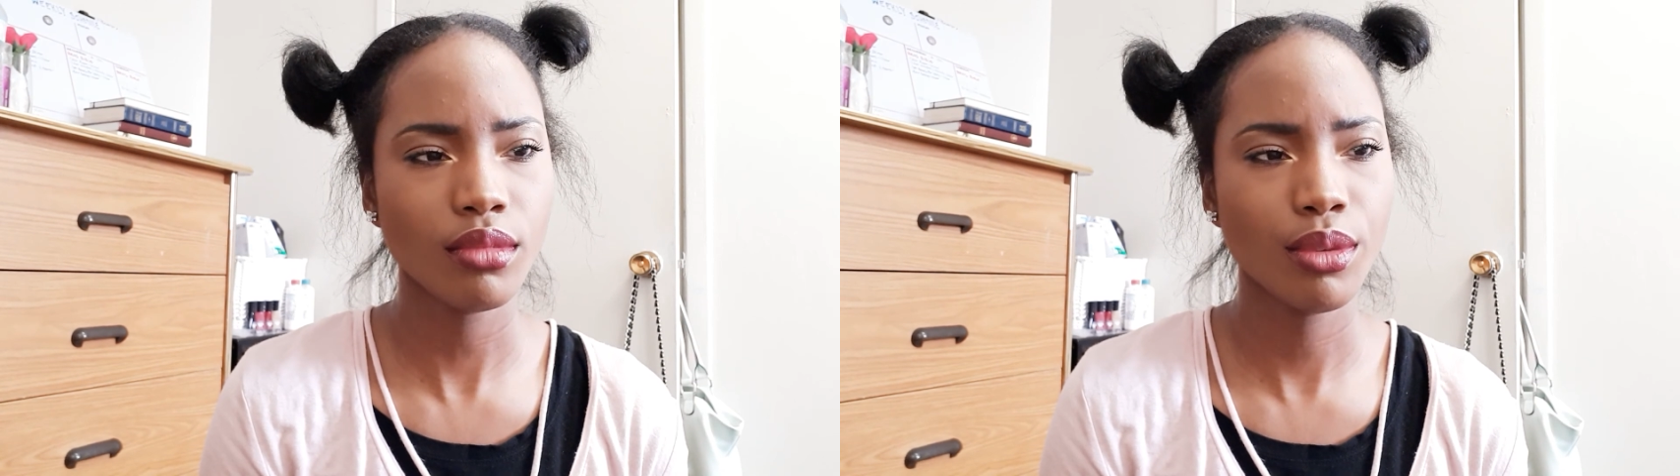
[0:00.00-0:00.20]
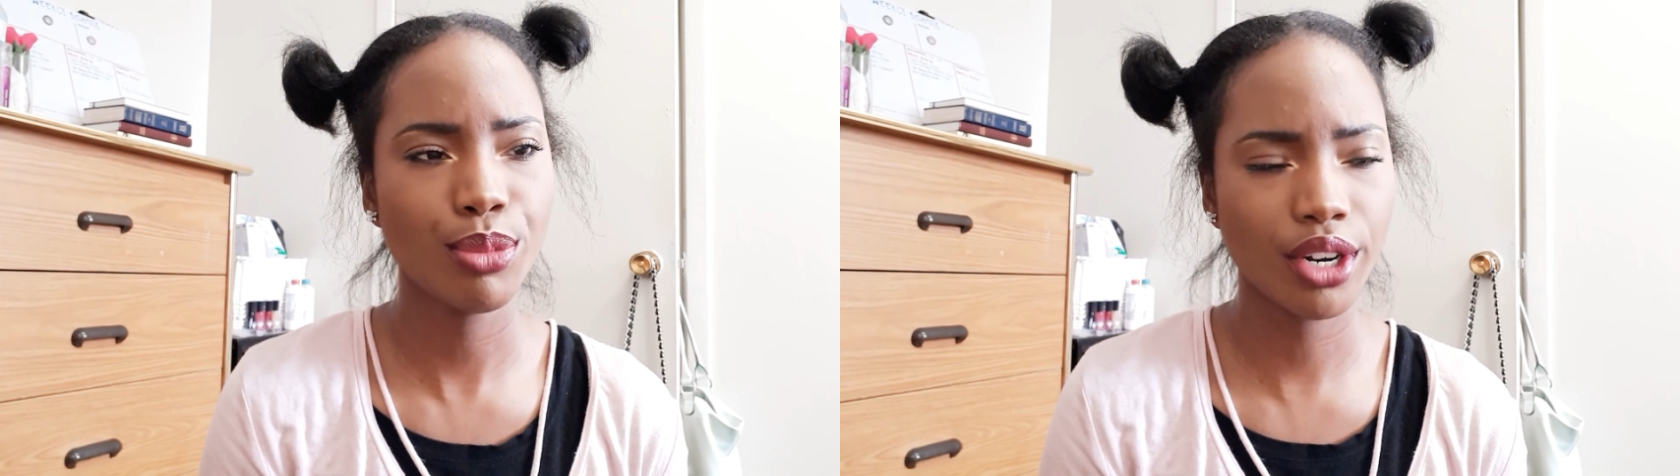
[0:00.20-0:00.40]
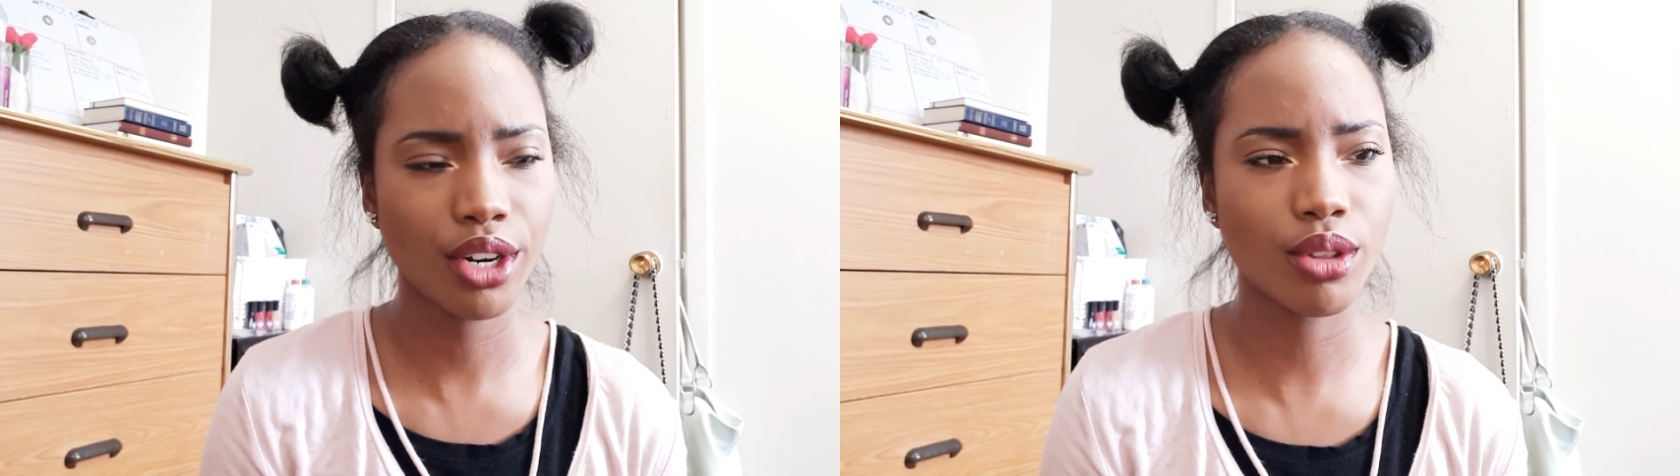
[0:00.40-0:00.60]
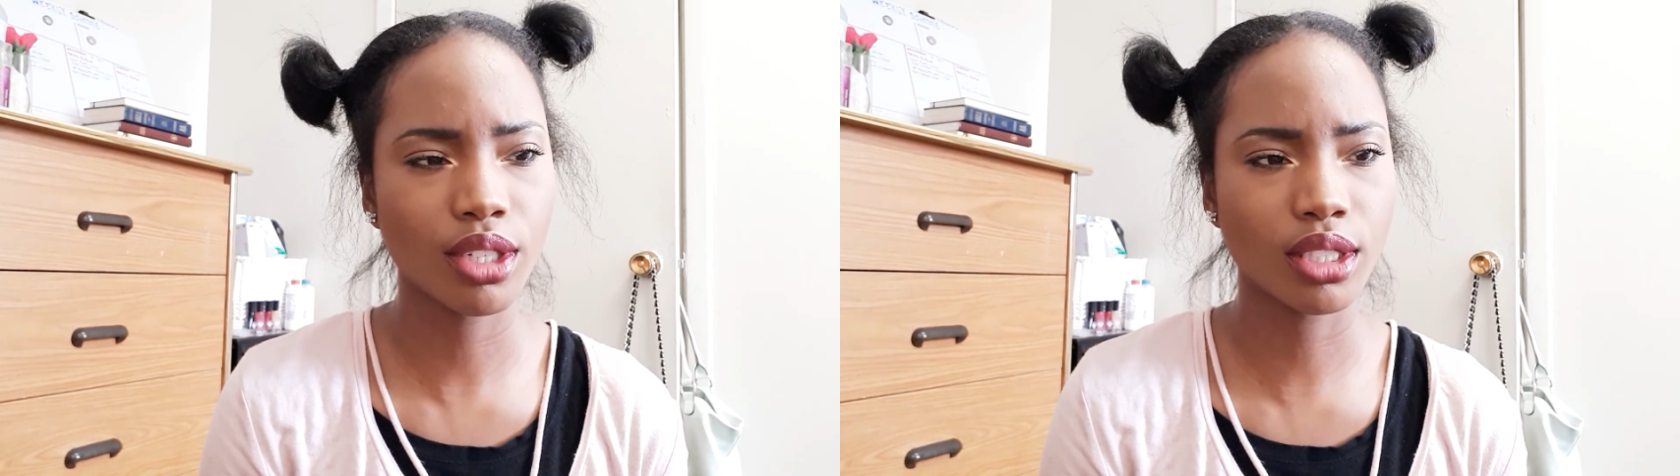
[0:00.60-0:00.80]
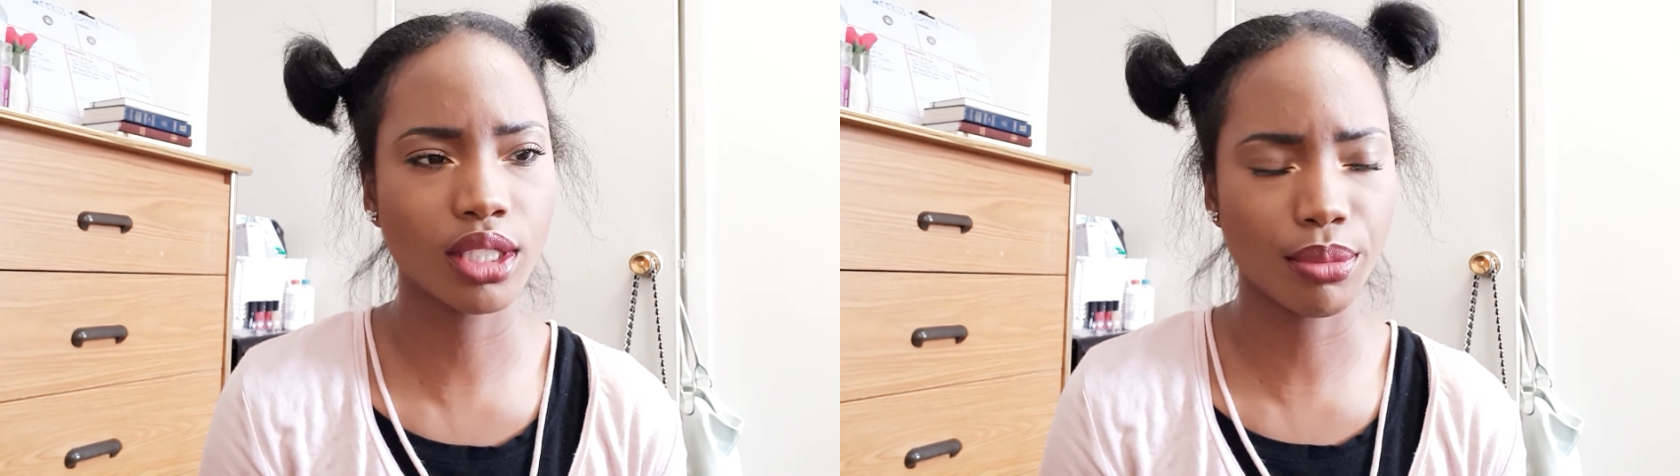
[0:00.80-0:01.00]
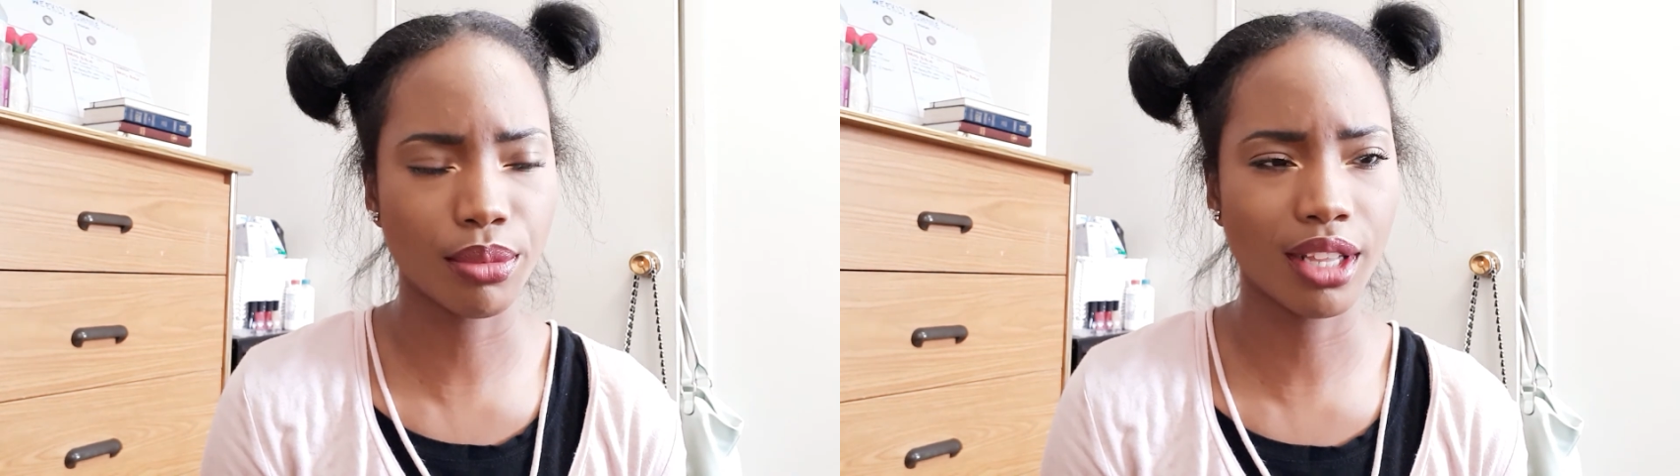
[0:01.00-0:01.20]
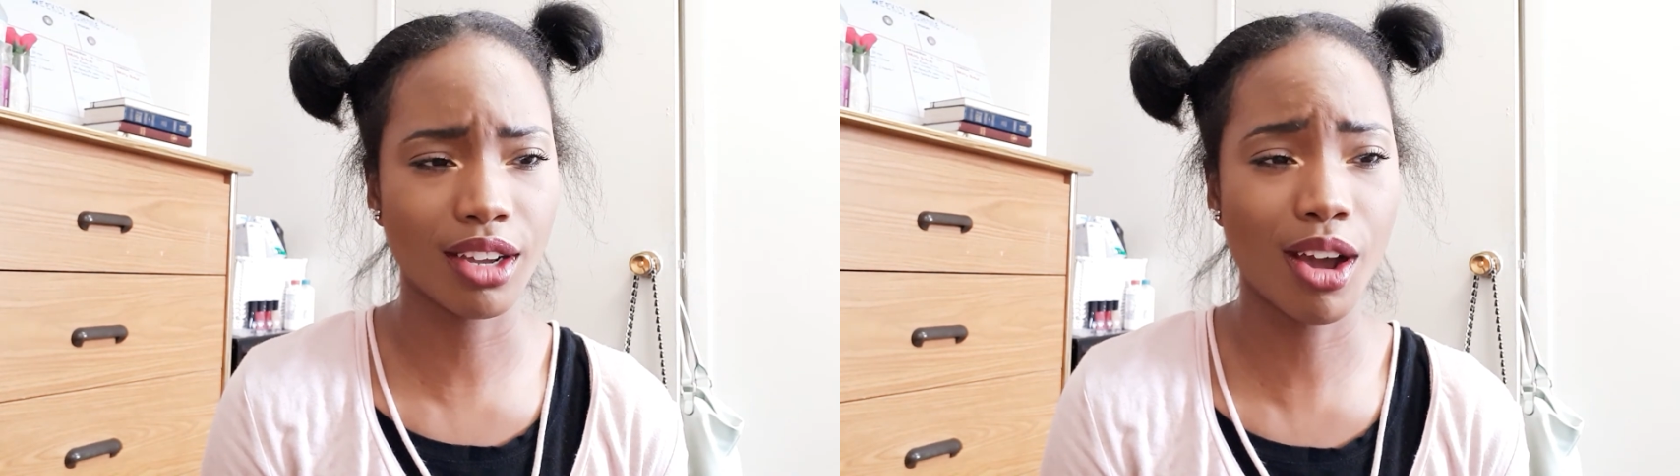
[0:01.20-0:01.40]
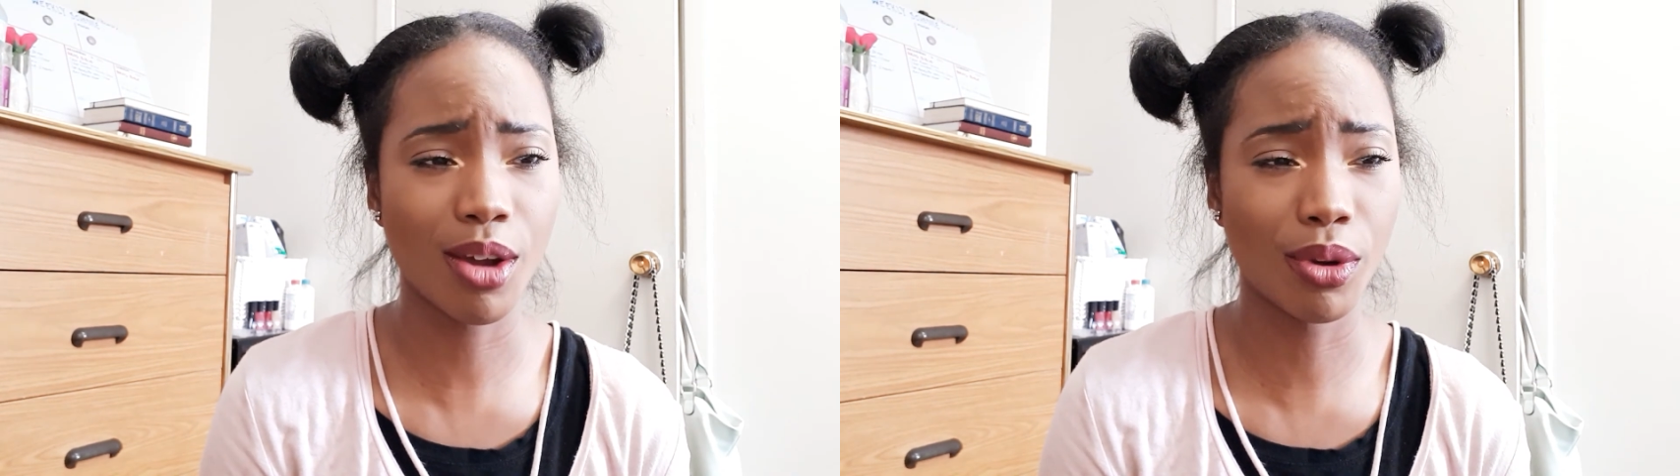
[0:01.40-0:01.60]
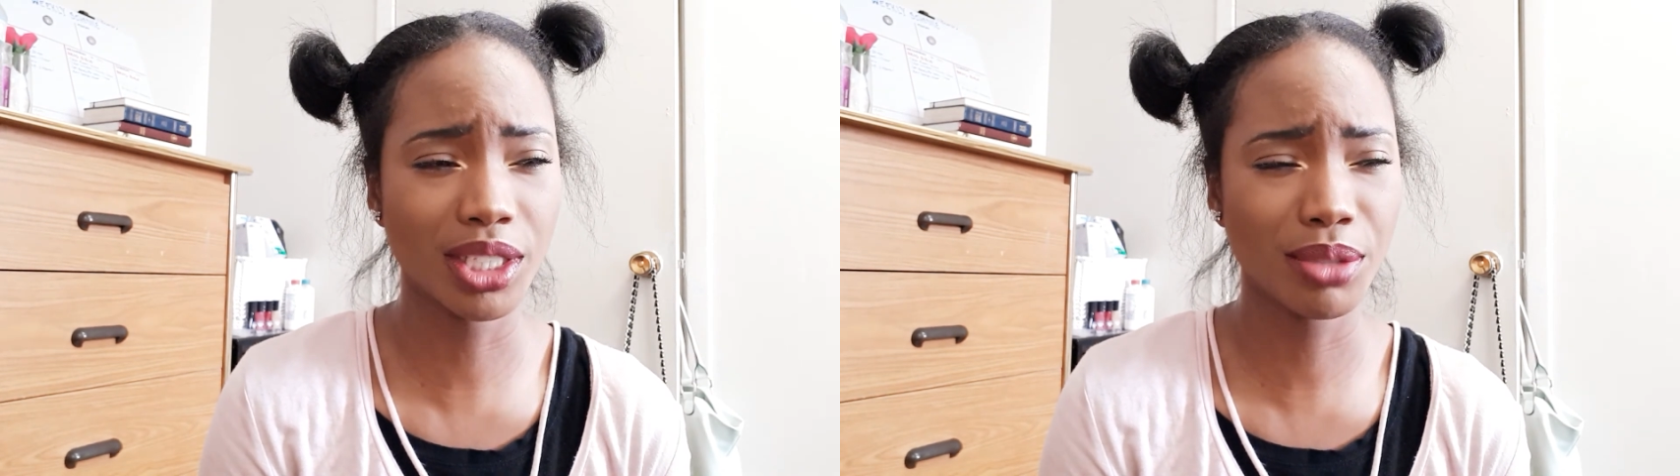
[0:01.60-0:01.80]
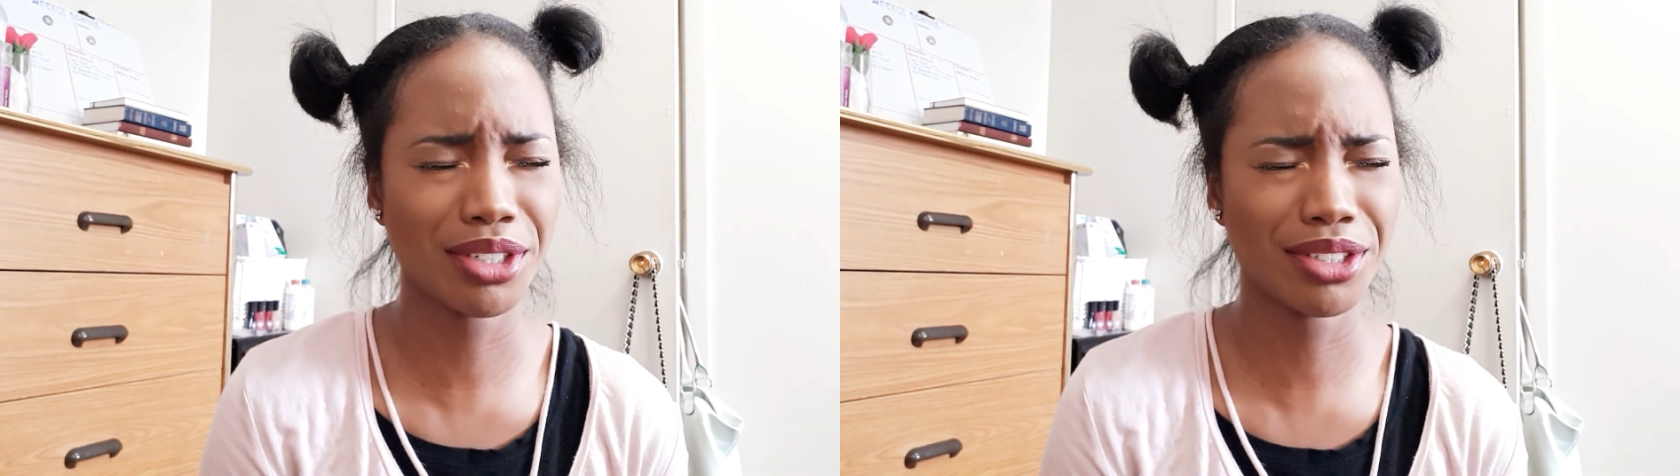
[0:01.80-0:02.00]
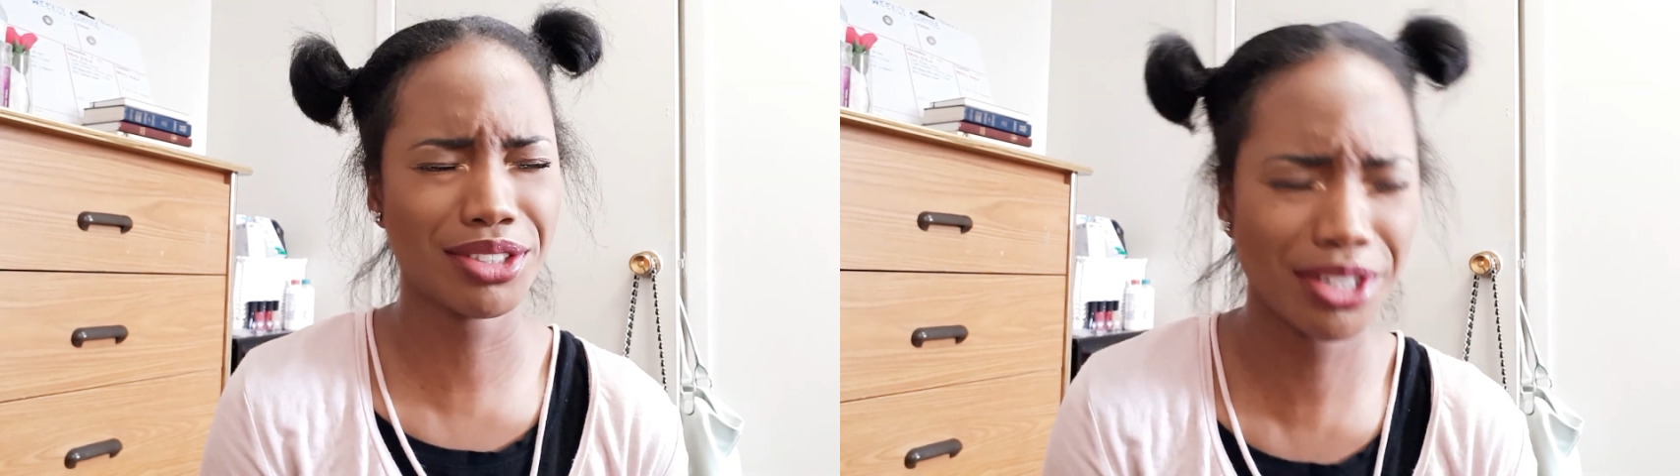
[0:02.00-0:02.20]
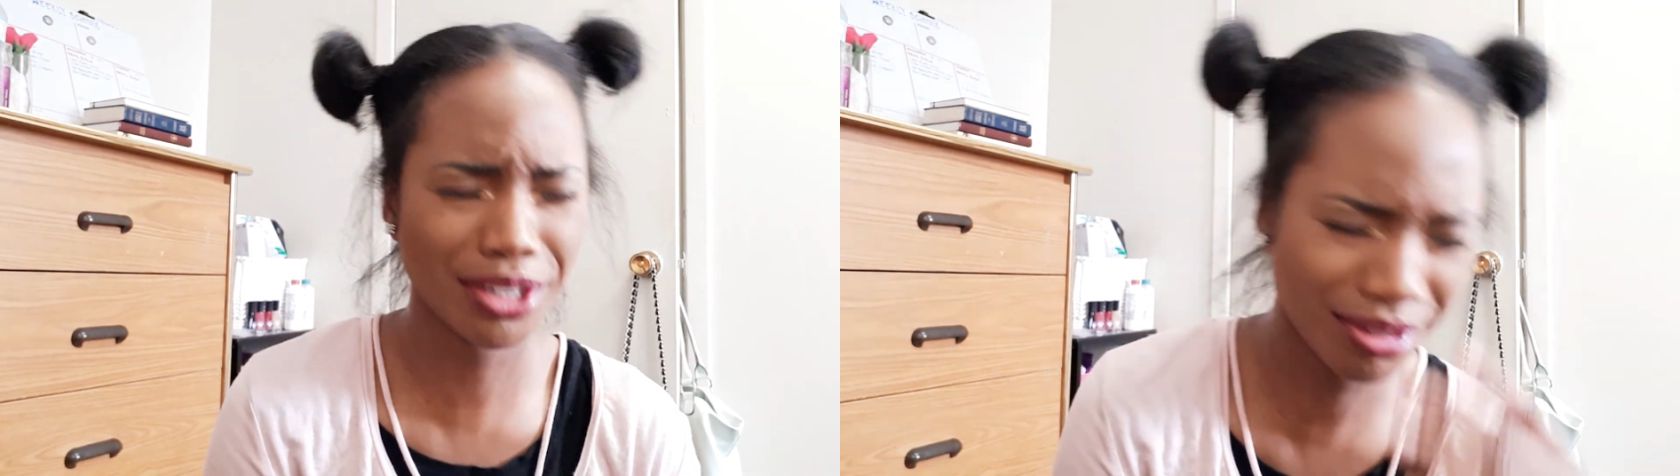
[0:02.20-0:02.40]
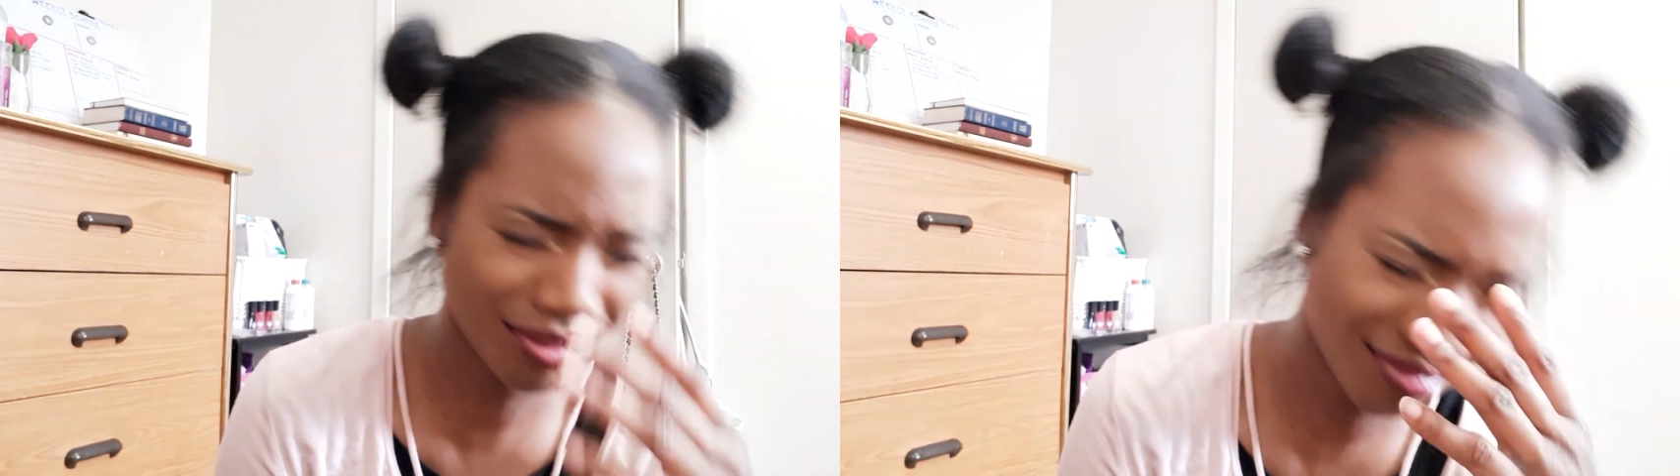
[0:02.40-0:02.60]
but I know this is something that God wants me to do,